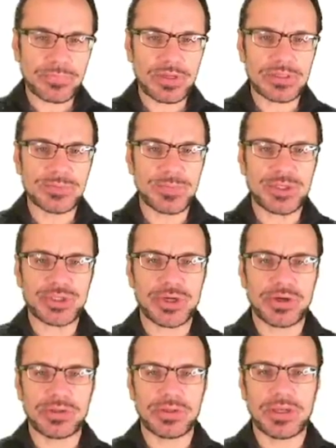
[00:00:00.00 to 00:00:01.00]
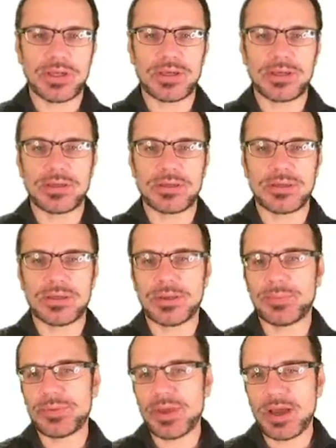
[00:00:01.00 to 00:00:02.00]
special
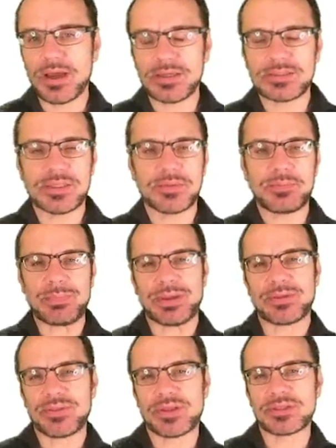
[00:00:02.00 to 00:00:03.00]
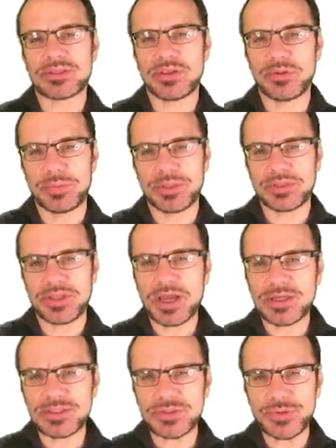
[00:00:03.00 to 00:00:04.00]
APIs that make things a little bit
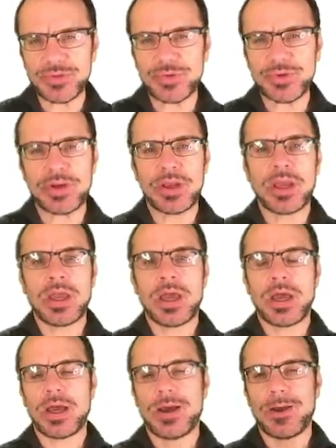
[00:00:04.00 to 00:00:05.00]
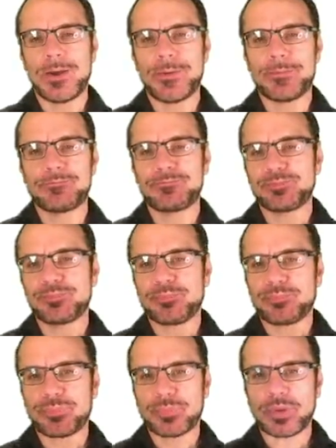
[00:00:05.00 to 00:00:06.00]
nicer, or
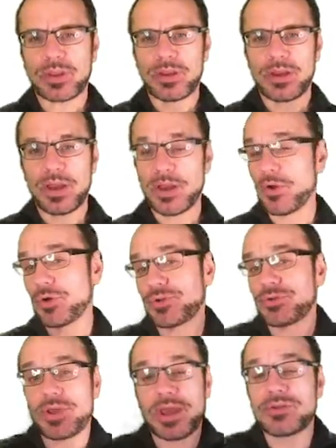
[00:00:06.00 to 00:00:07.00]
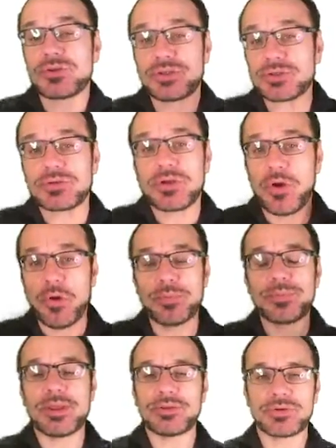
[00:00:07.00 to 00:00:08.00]
you can just hope
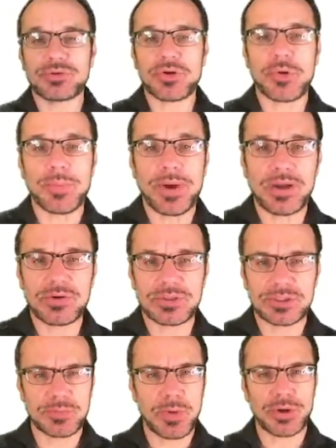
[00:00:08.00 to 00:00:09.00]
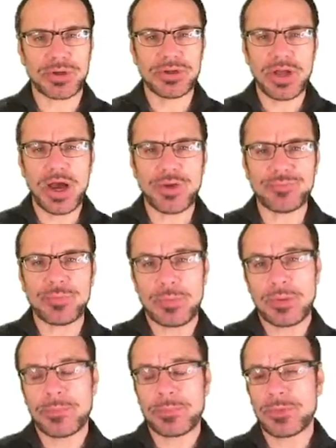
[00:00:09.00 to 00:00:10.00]
that your compiler is smart enough
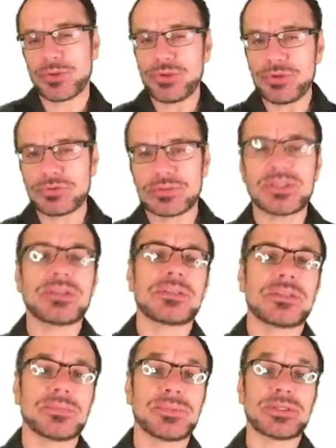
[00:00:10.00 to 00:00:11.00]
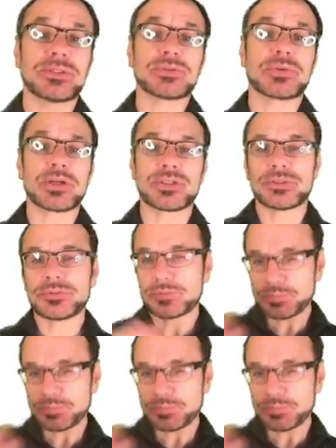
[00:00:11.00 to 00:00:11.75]
to use these SIMD instructions.